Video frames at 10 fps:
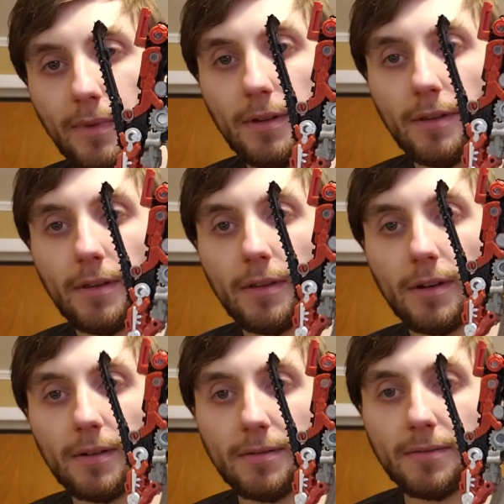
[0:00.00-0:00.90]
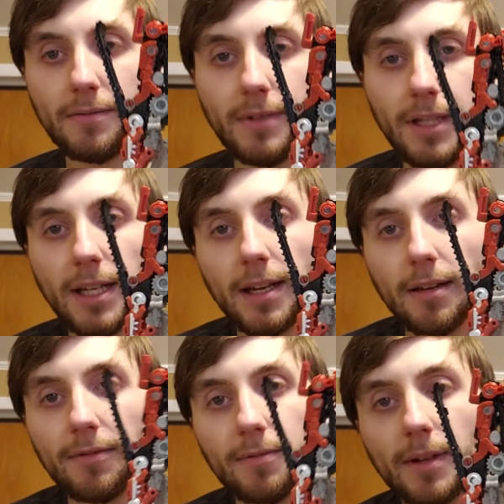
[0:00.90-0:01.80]
There we
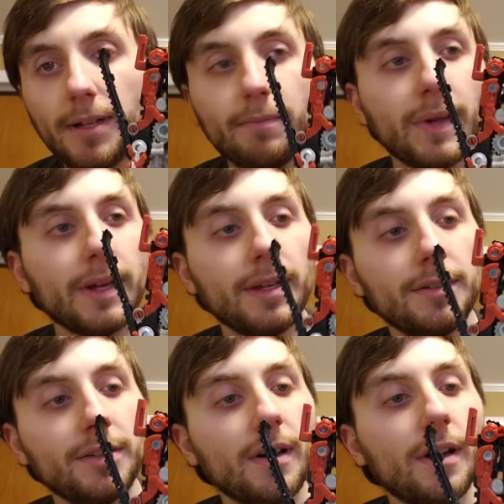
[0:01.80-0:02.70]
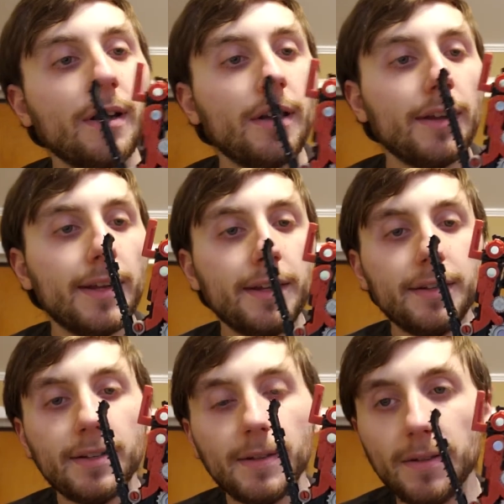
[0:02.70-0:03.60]
have Rampage
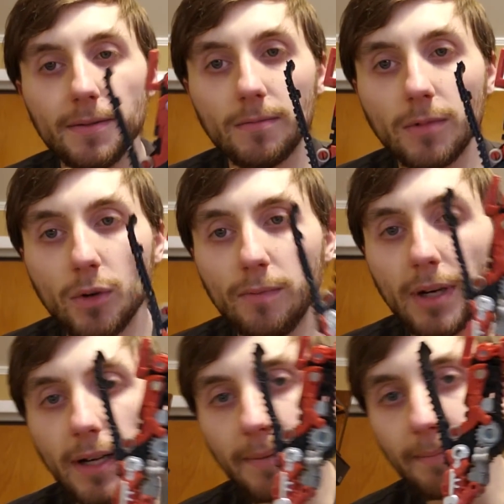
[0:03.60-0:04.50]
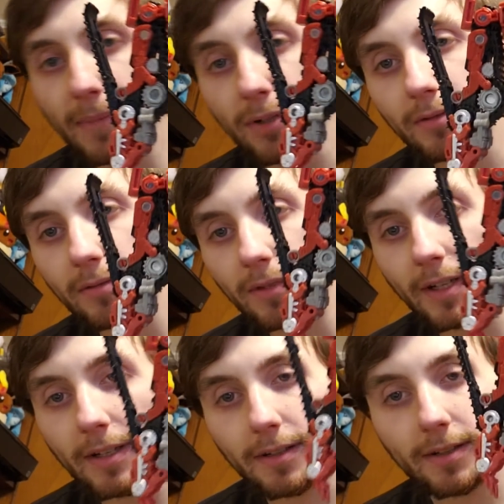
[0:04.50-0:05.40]
in his robot mode.
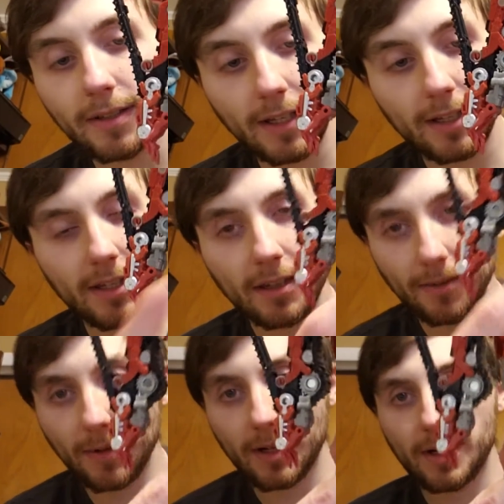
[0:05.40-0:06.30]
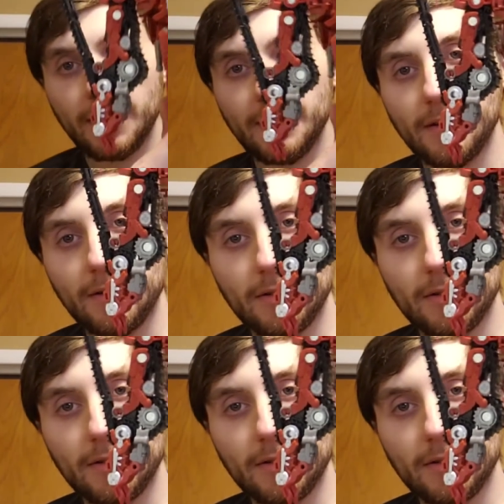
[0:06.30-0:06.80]
And see, this is why I said